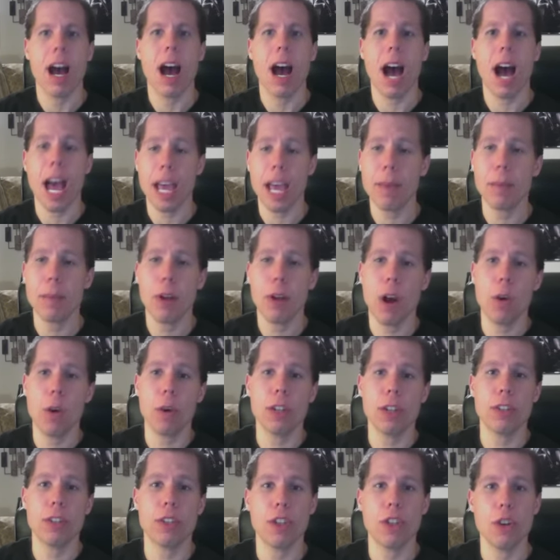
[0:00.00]
I am
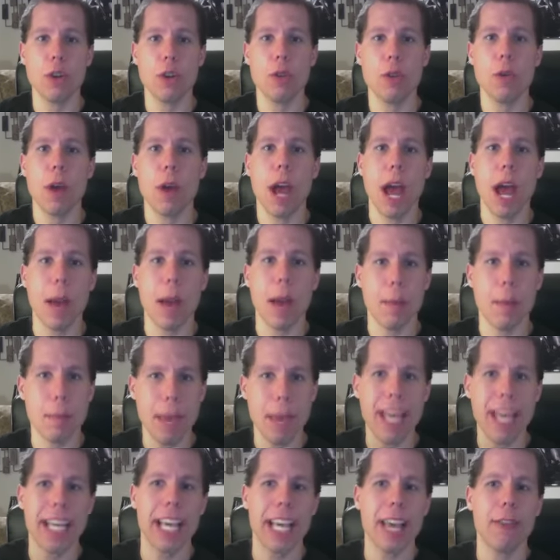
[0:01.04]
going to
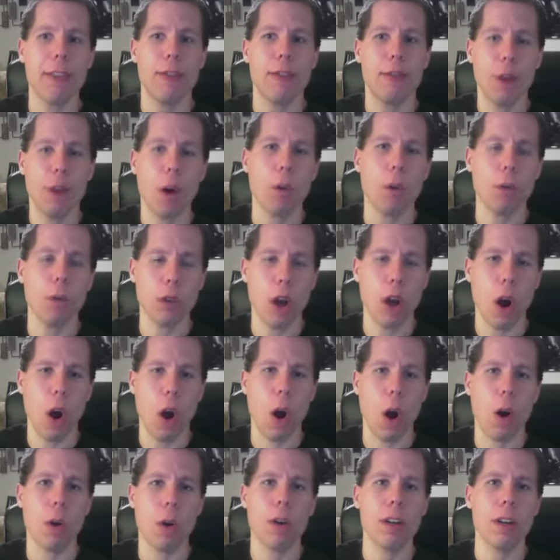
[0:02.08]
make a phone
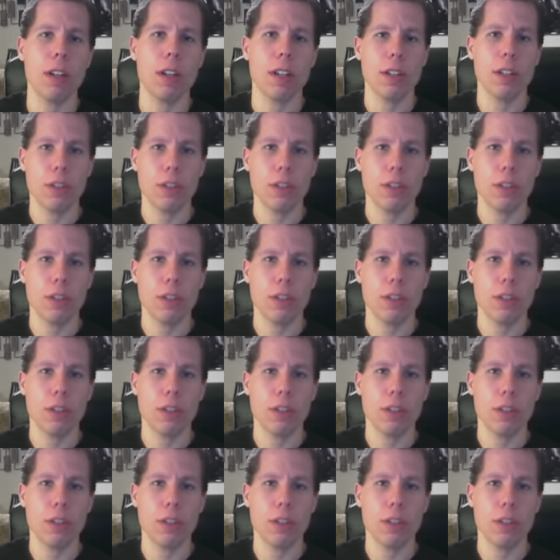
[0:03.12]
call